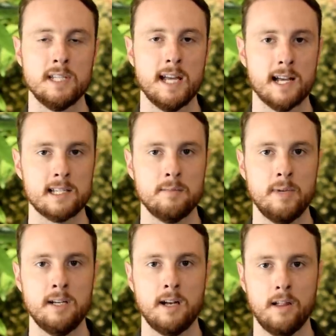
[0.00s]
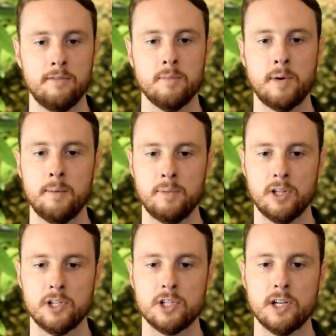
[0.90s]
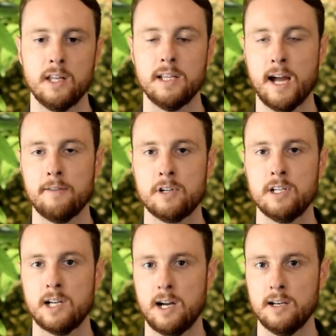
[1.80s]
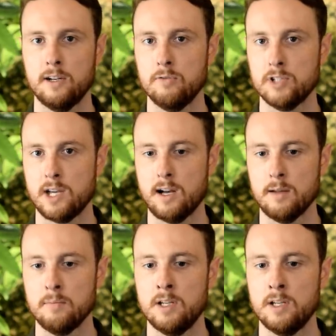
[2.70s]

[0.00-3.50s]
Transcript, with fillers: estimated elephant population on the African continent over time.